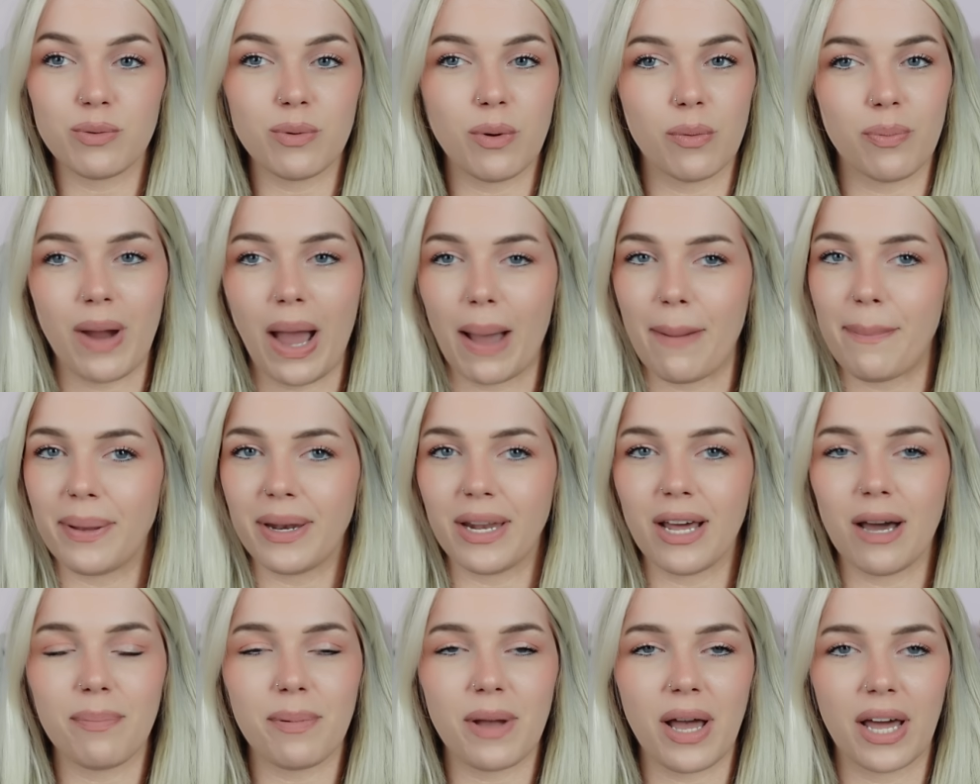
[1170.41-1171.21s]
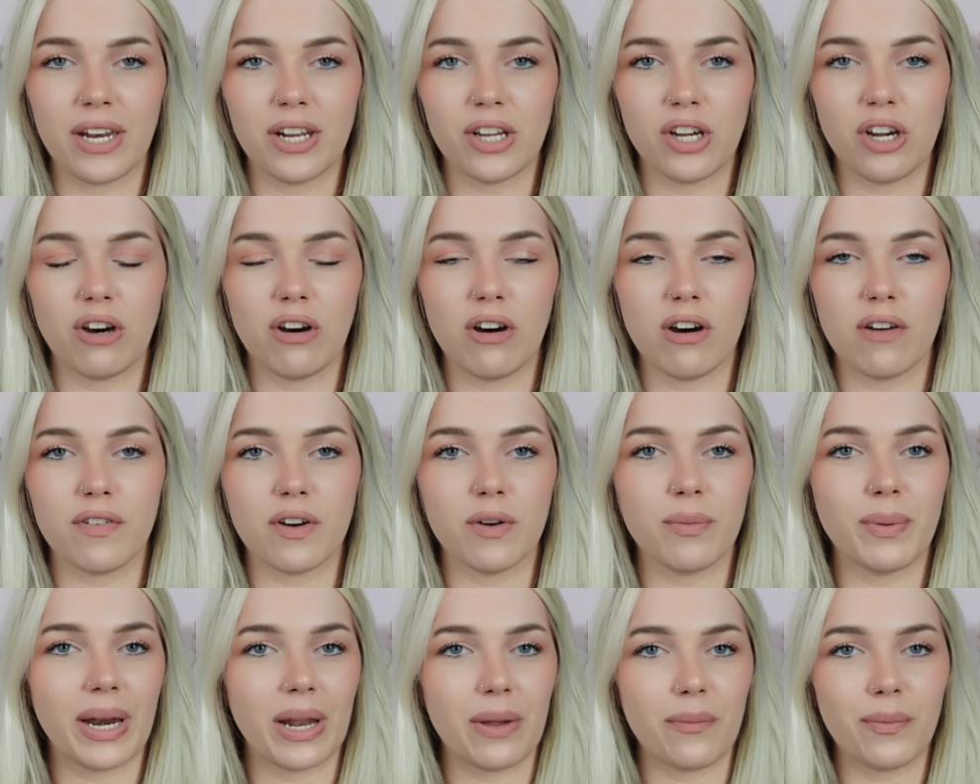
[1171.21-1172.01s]
We'll wrap it up, kind of go
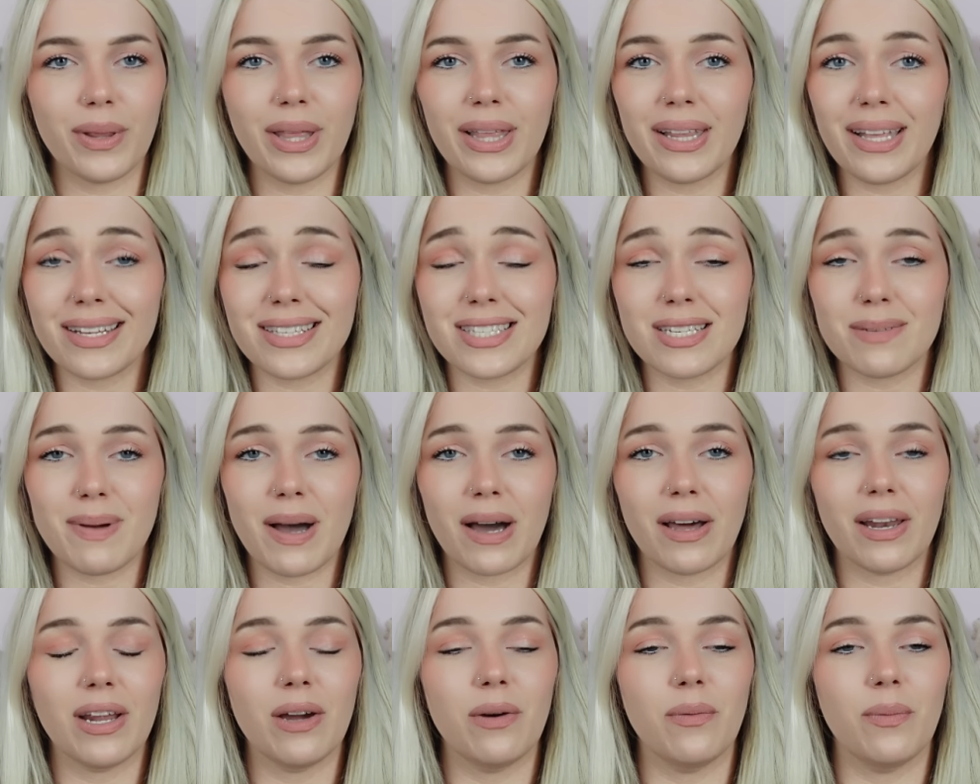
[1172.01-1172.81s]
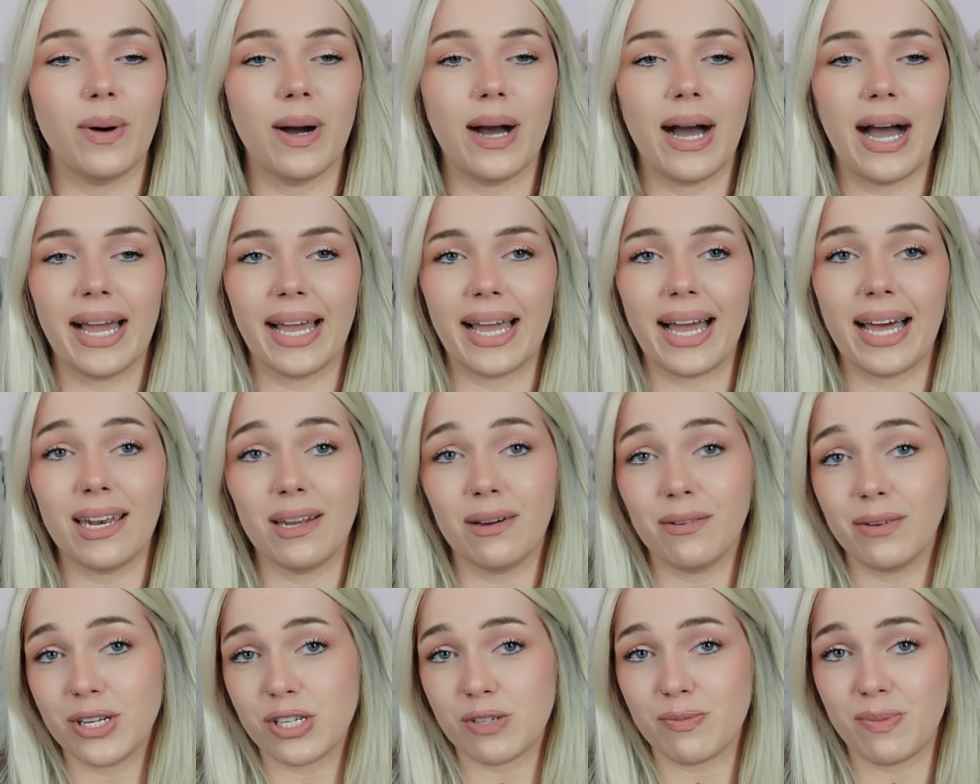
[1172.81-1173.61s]
over what I really liked about it, what I kind
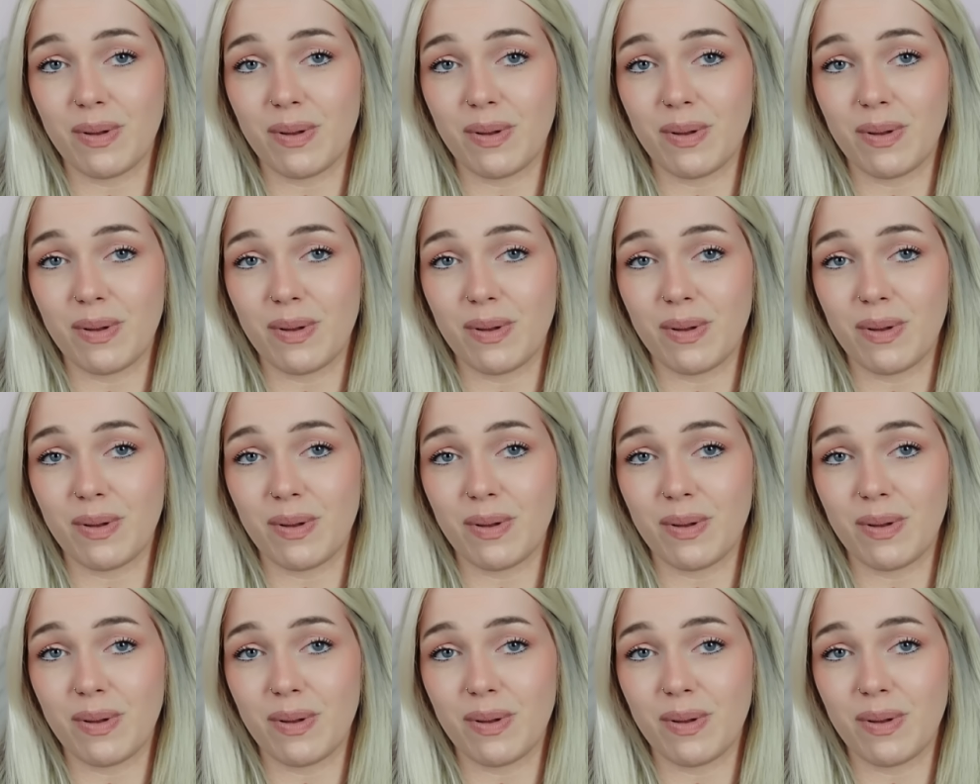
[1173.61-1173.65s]
of wish